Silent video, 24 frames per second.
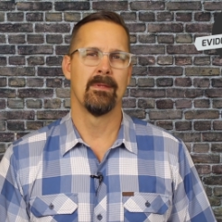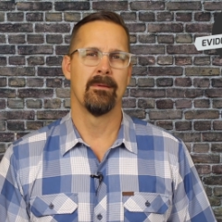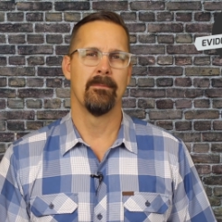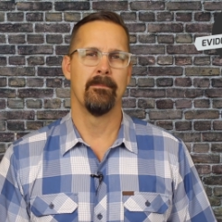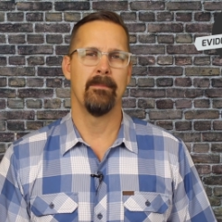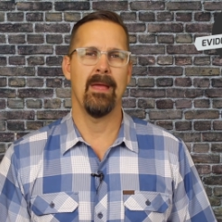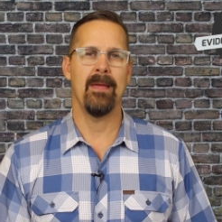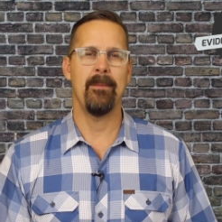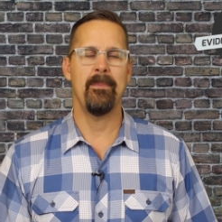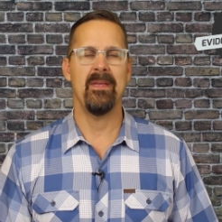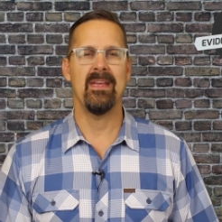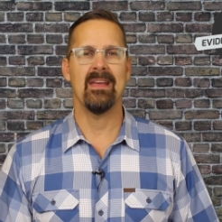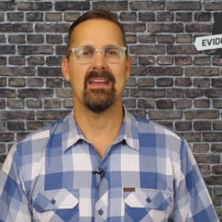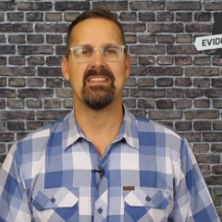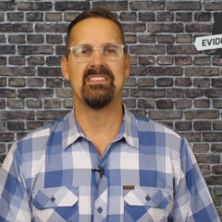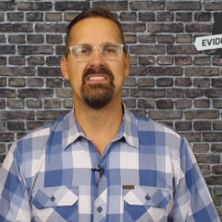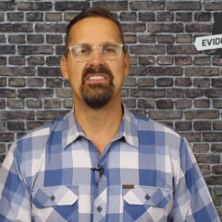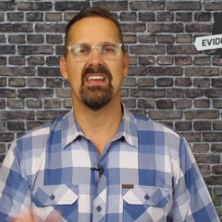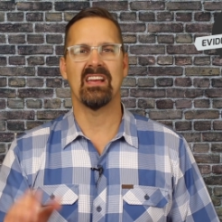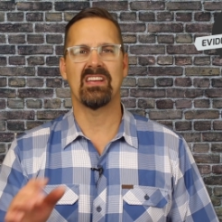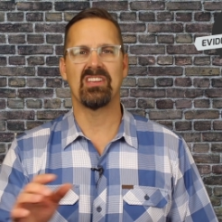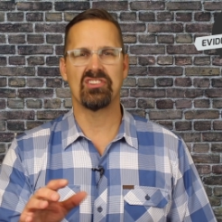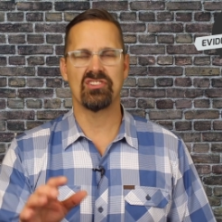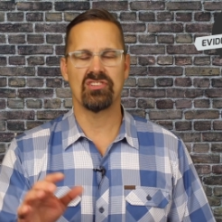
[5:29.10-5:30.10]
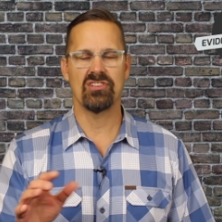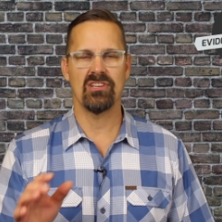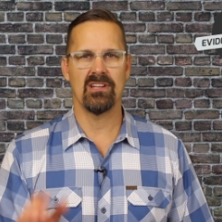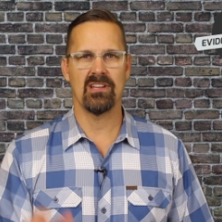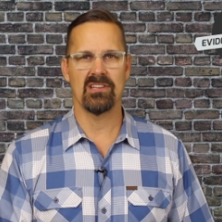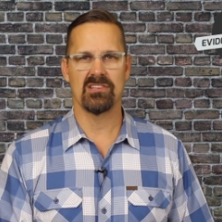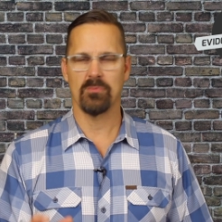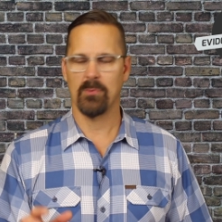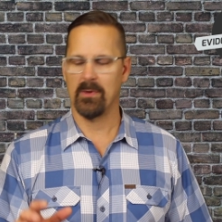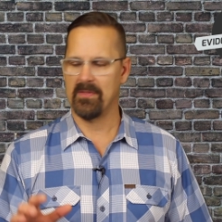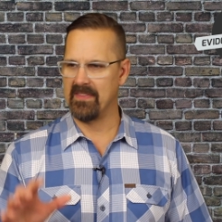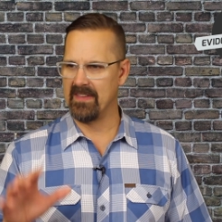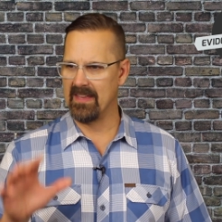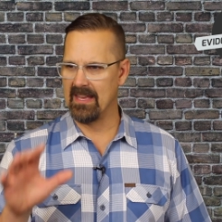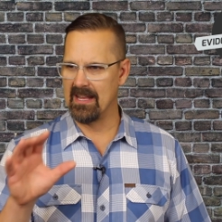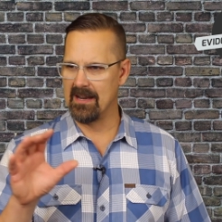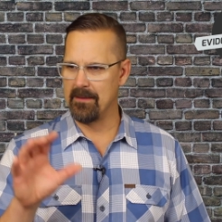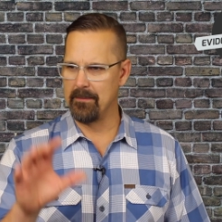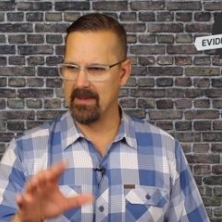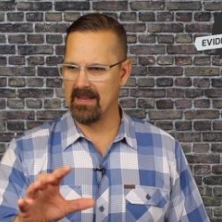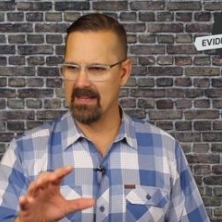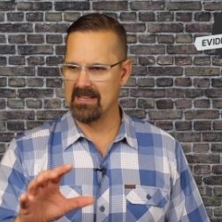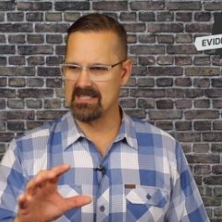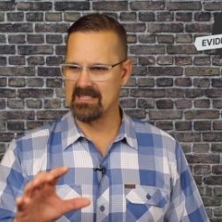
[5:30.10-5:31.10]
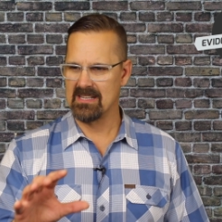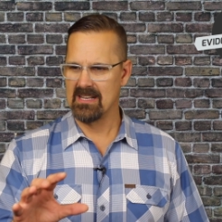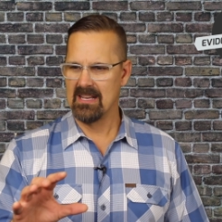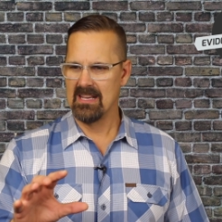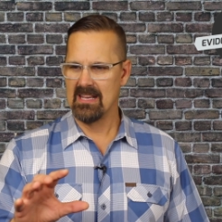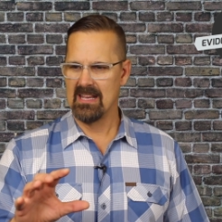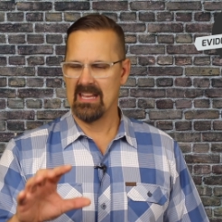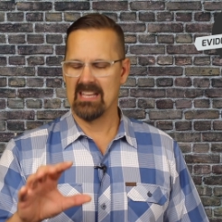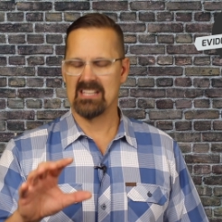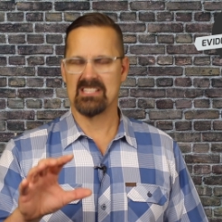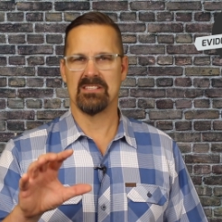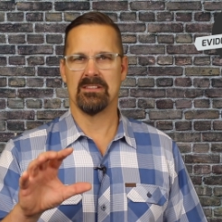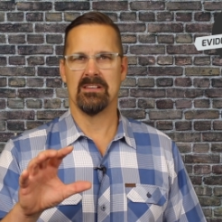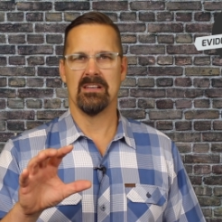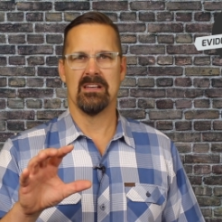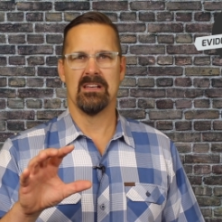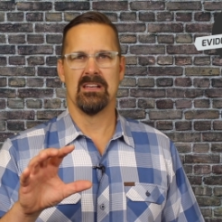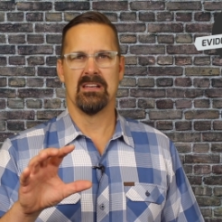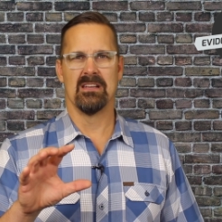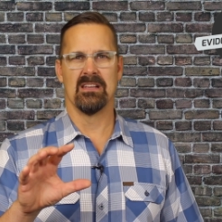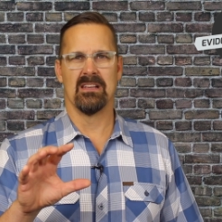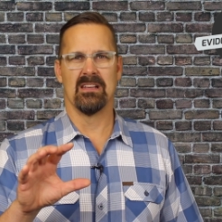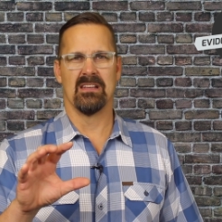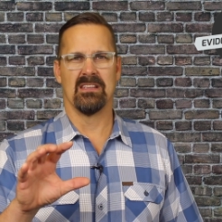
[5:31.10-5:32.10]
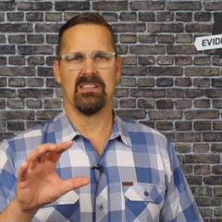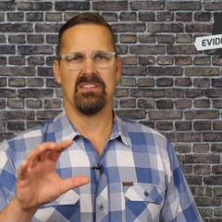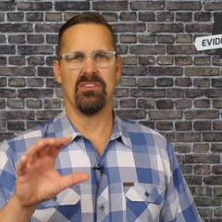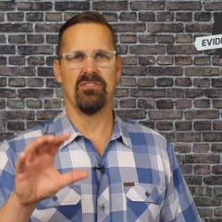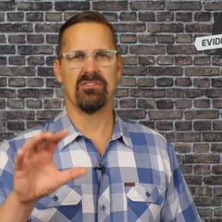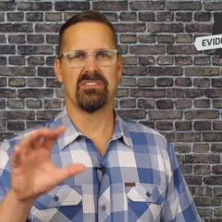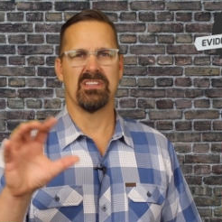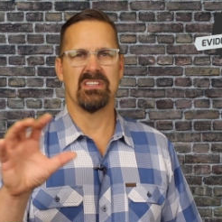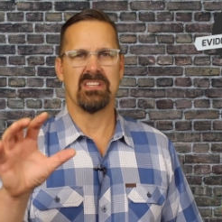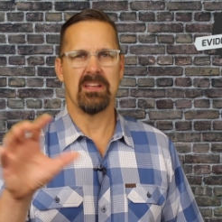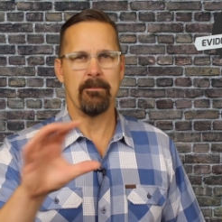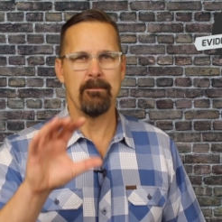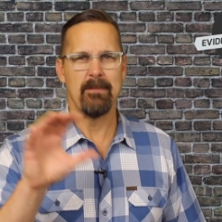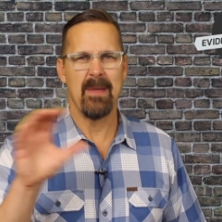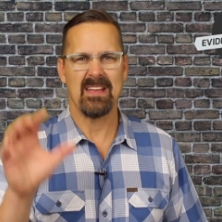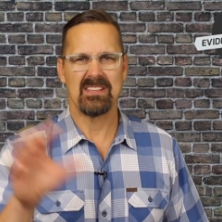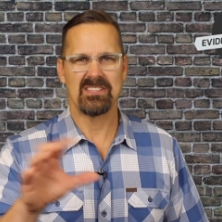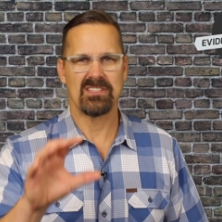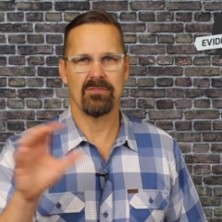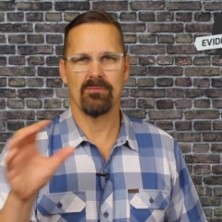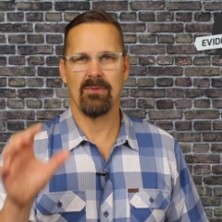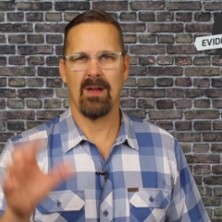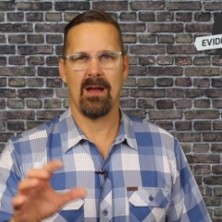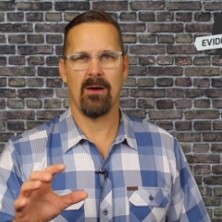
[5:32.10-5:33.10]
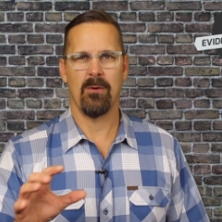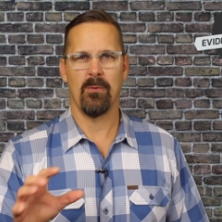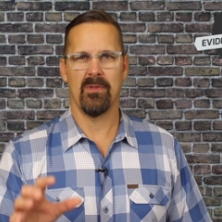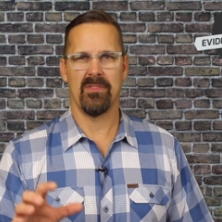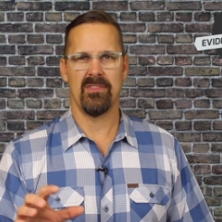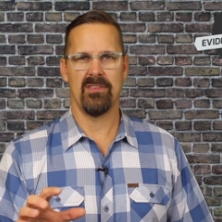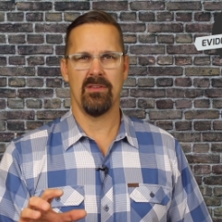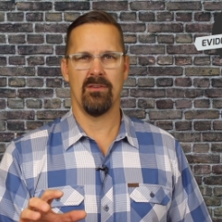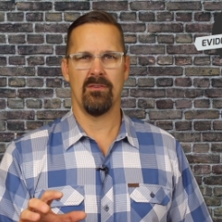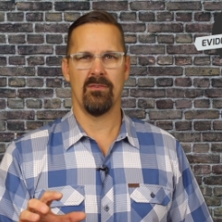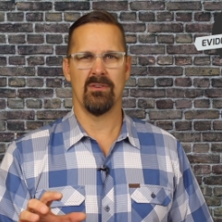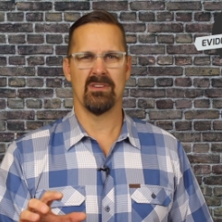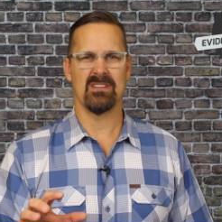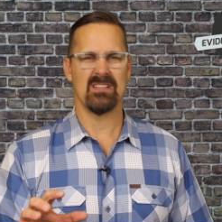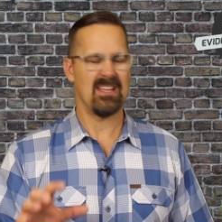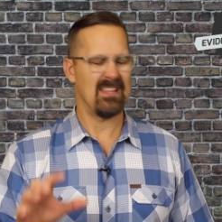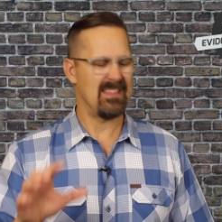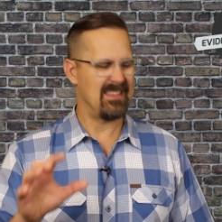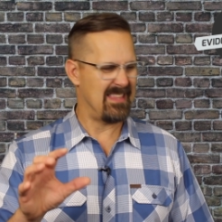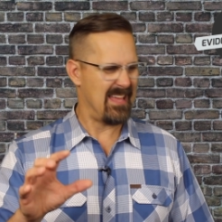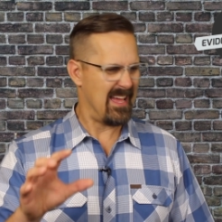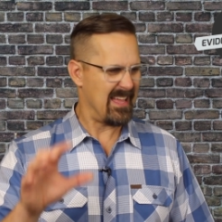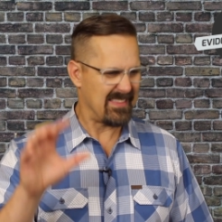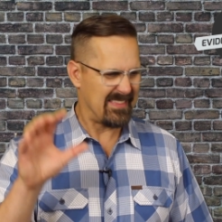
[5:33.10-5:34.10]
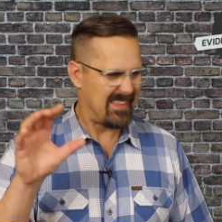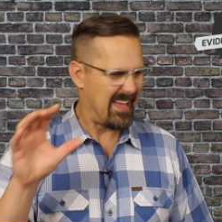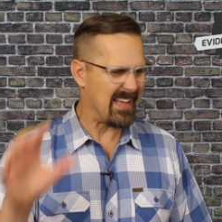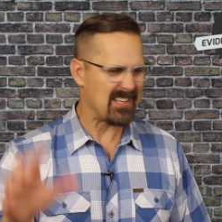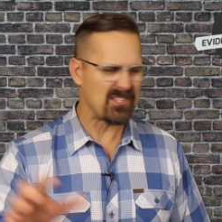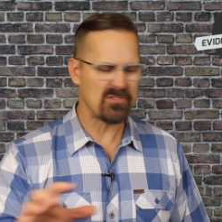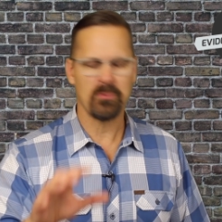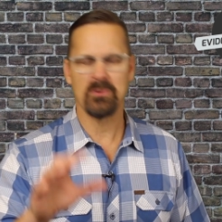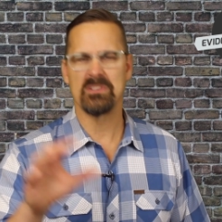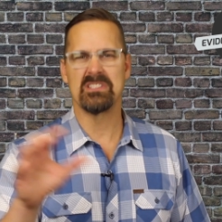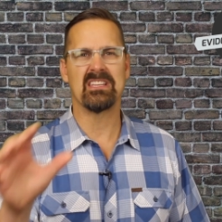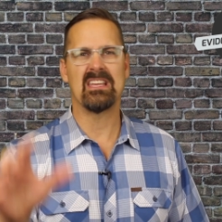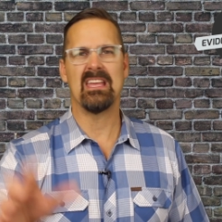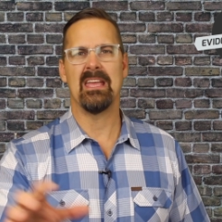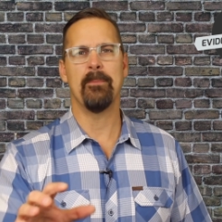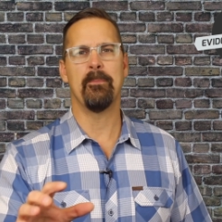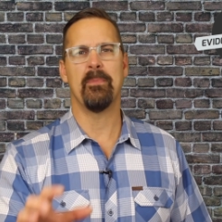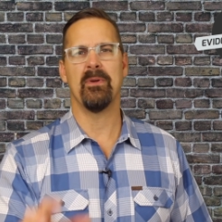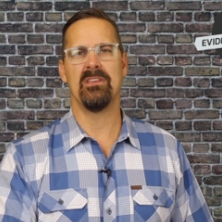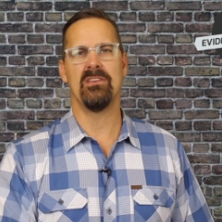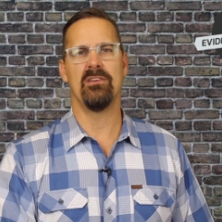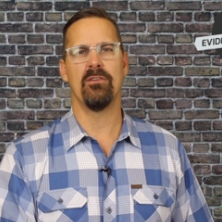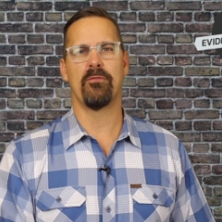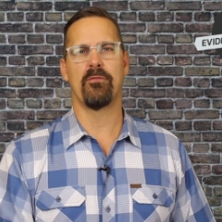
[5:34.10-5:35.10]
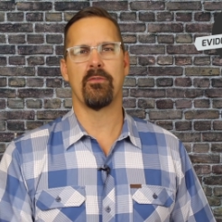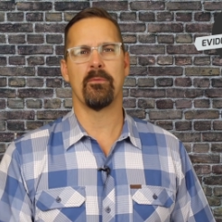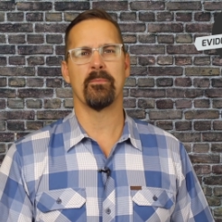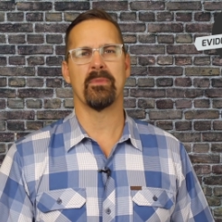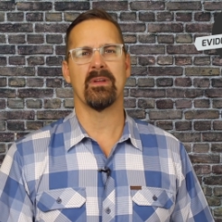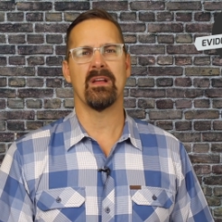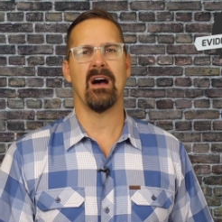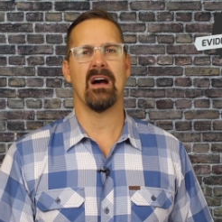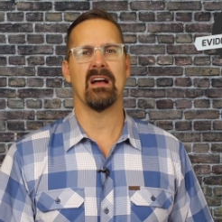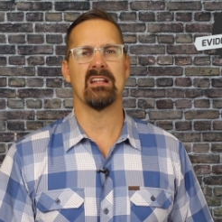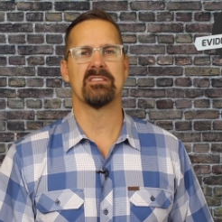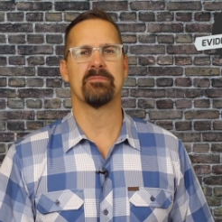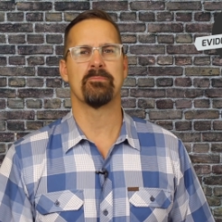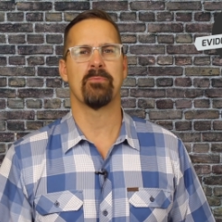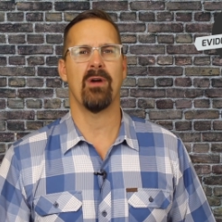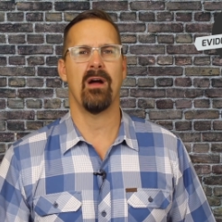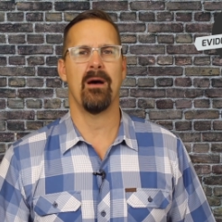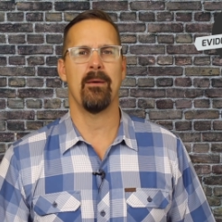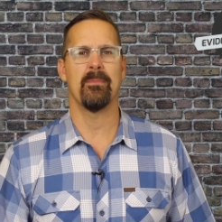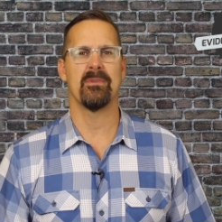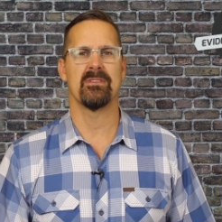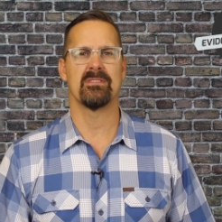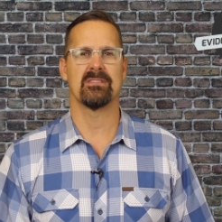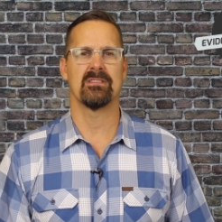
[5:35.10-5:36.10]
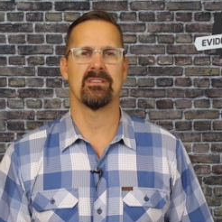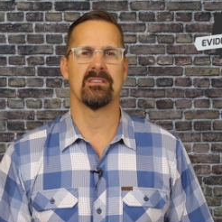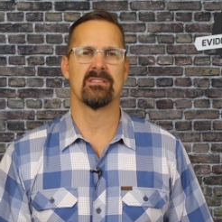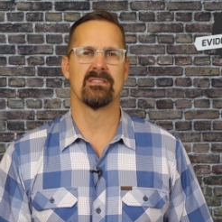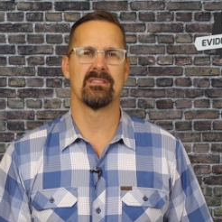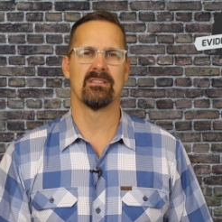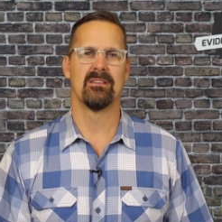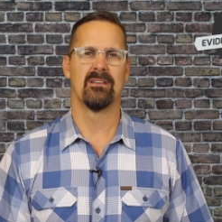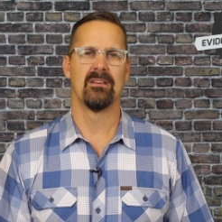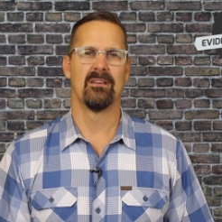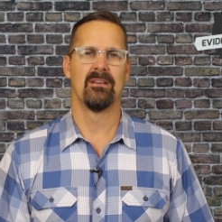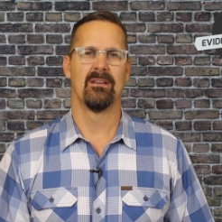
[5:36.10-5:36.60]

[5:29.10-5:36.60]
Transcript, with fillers: Maybe addiction is what the enemy is, is using to mess around with you. That, that's what's keeping you from God's promises.